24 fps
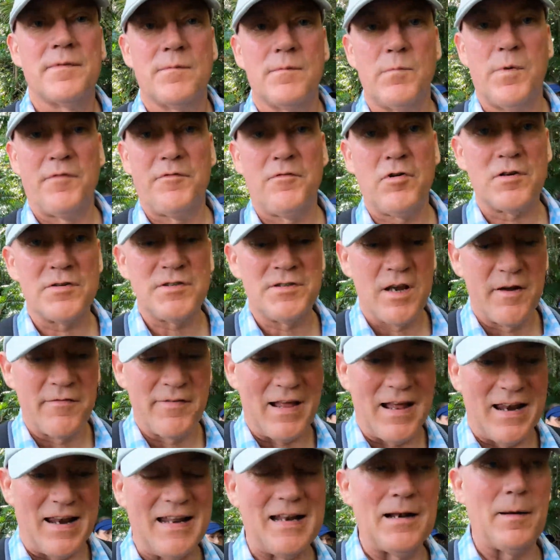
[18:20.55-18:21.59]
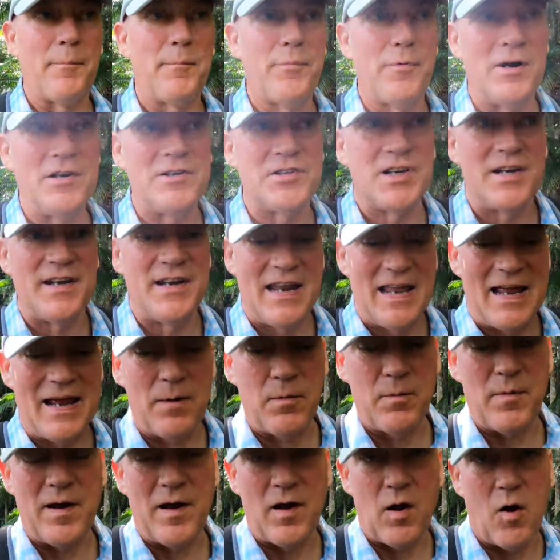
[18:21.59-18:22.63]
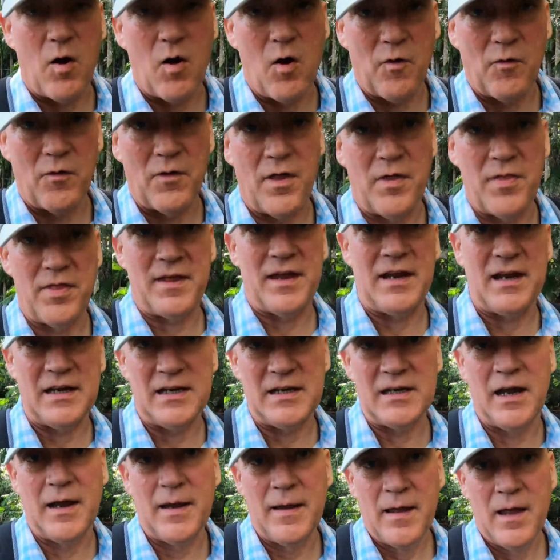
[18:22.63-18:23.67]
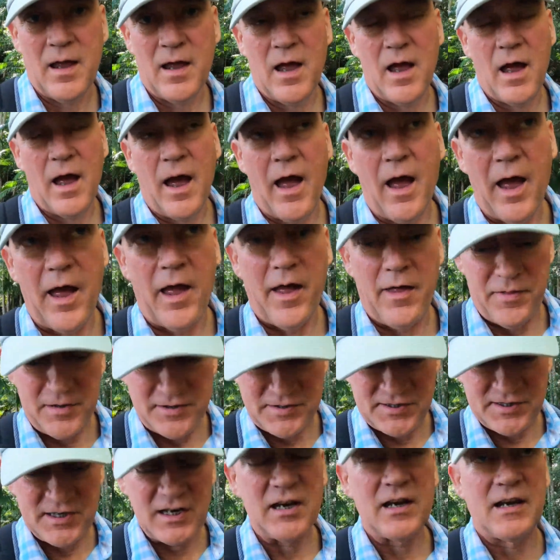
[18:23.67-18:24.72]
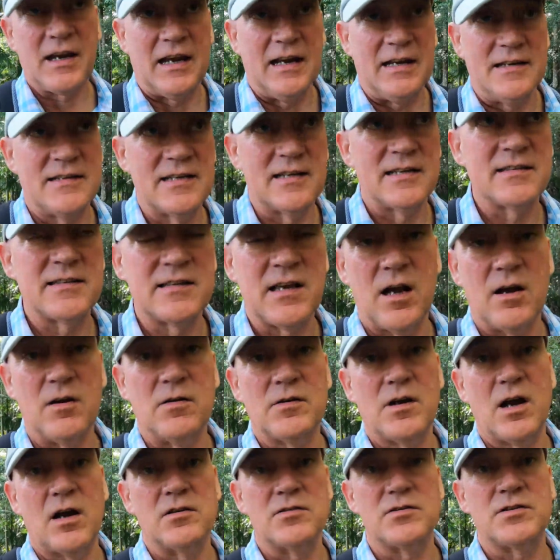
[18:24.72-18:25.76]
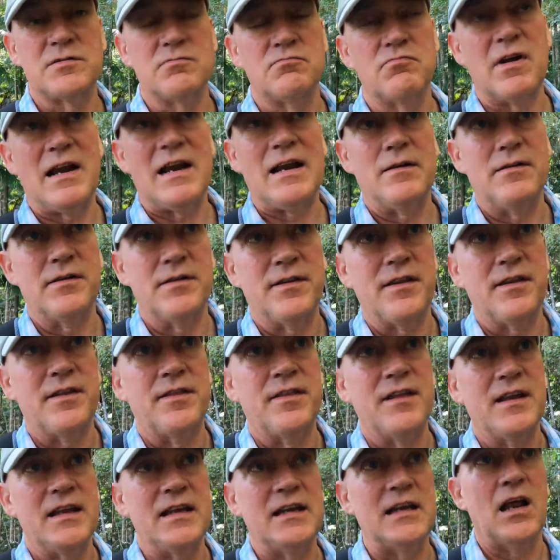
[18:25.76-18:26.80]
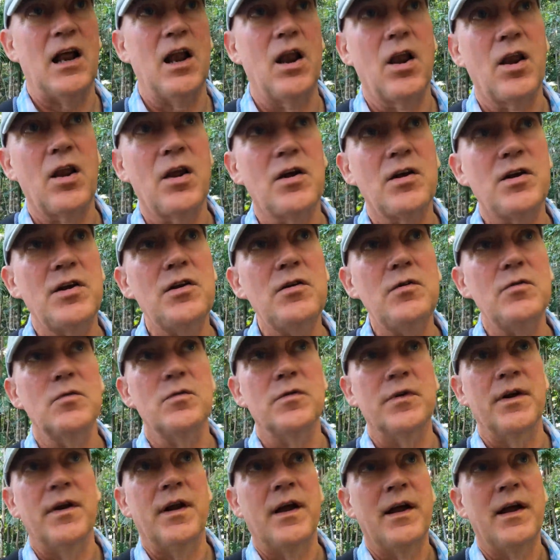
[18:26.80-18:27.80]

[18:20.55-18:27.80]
We've crossed over that little bridge and now we're on the circuit, so it goes round the lagoon.